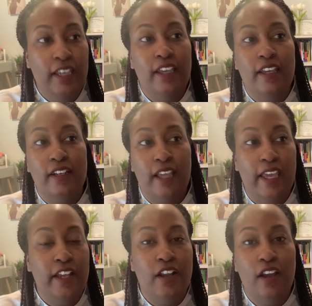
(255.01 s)
and
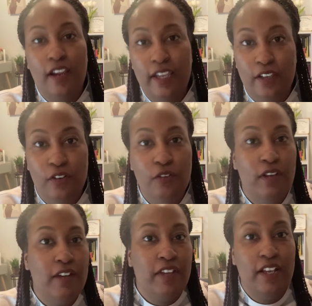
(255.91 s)
Hagar, and
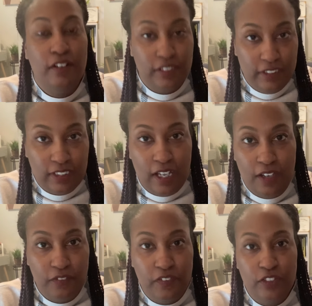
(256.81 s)
whoever else, these
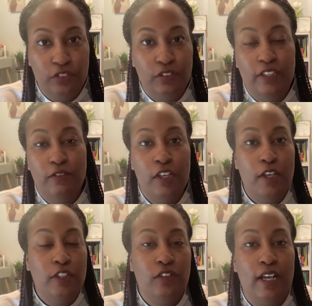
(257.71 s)
counterfeits who keep
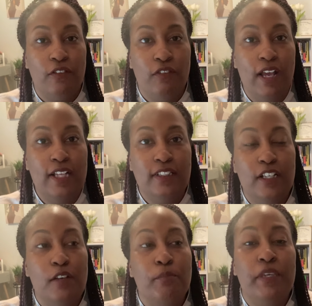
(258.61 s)
trying to rise up,